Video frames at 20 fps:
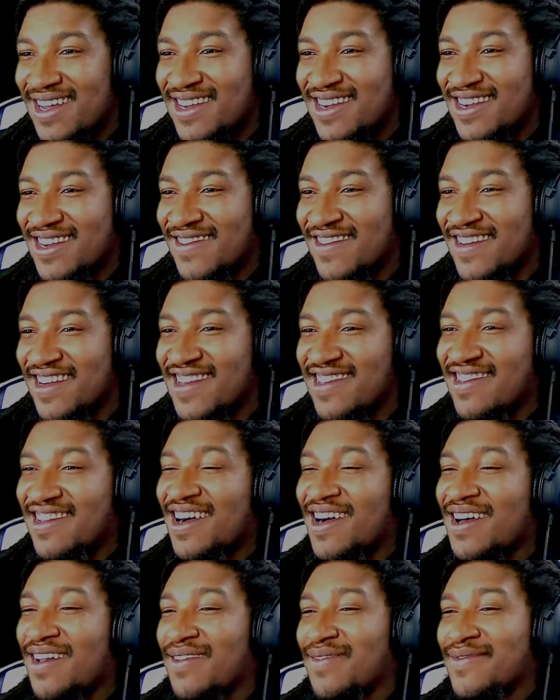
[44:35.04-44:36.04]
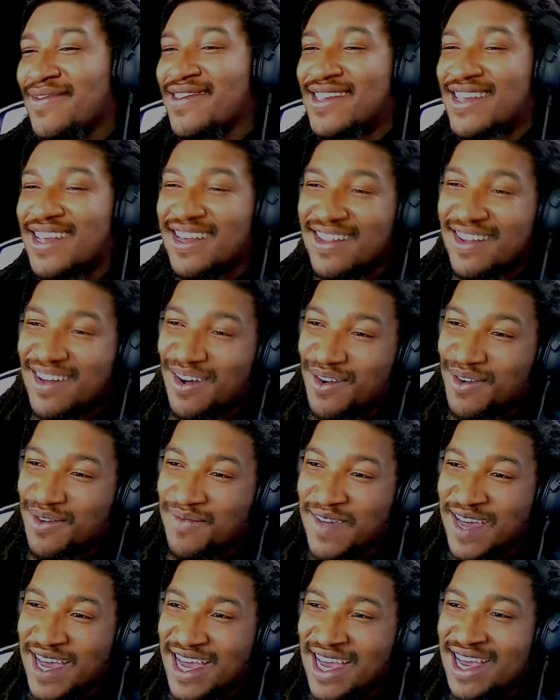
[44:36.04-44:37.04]
streets call him C though,
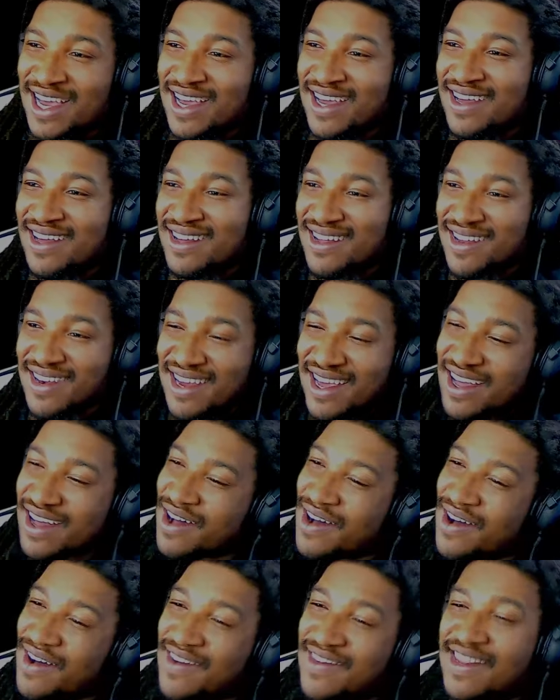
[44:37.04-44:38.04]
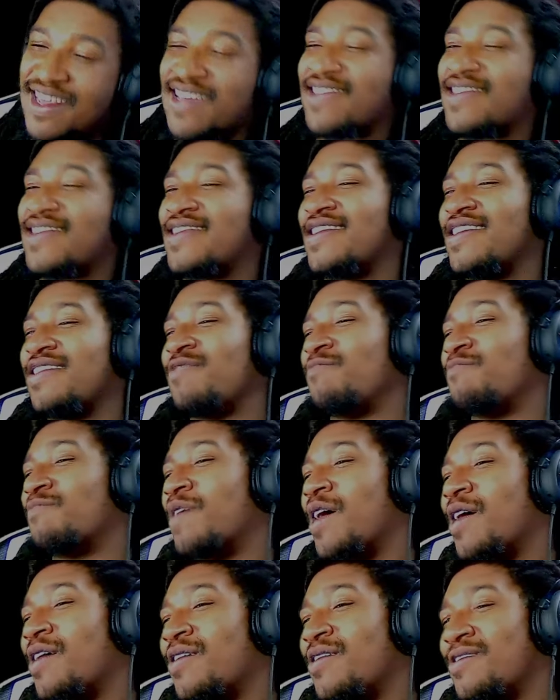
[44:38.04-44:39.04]
man. They call that C
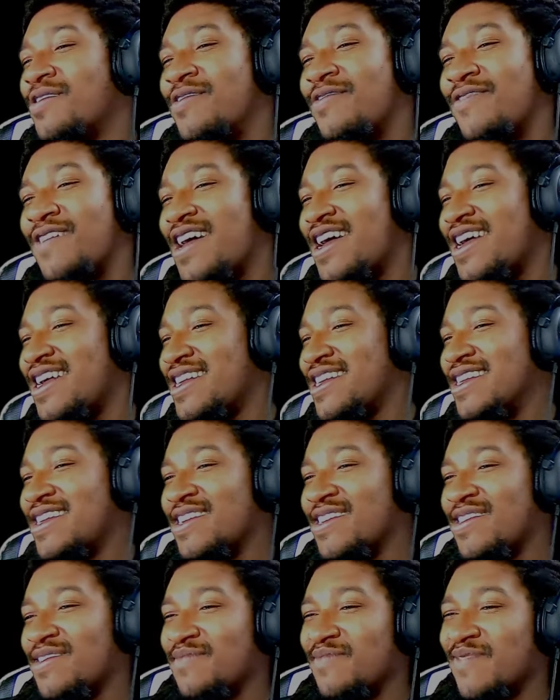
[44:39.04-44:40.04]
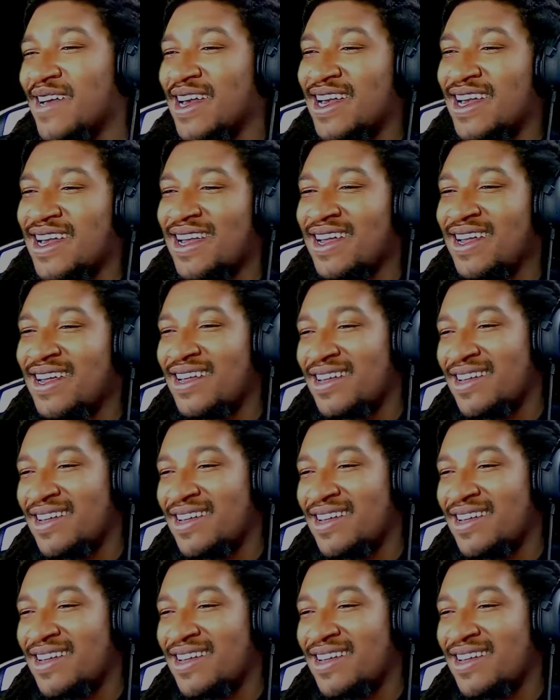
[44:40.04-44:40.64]
murder right there, man.